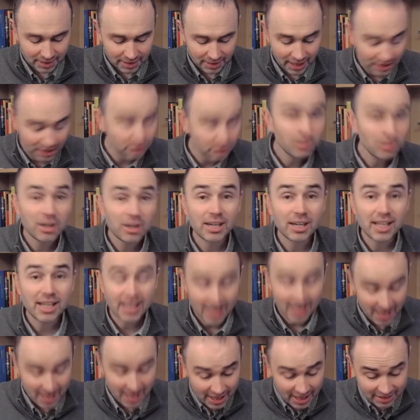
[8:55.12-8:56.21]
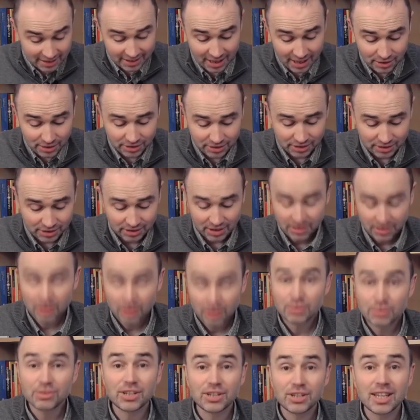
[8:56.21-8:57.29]
And His Word here tells us that
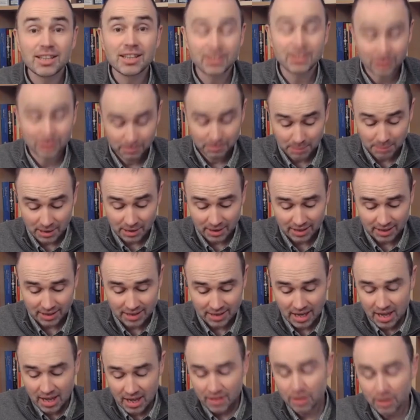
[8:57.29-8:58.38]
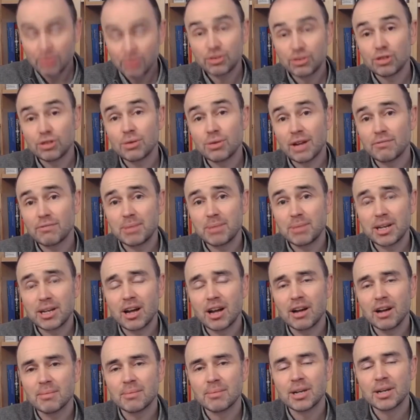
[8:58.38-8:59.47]
those in the Spirit, those who have
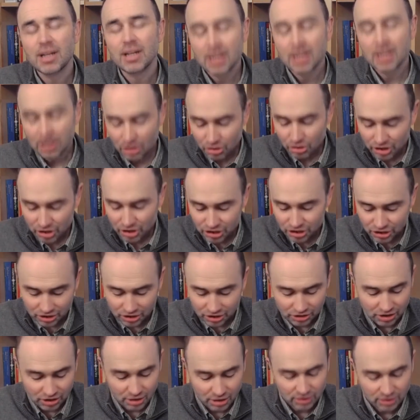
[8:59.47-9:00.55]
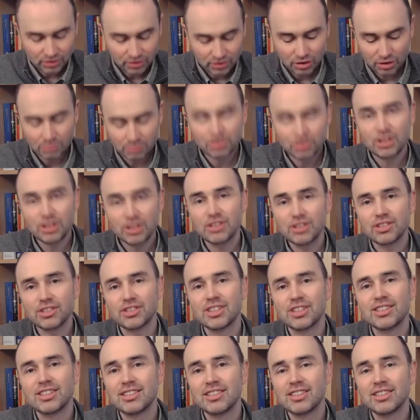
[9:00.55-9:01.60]
become Christians, those for whom Jesus'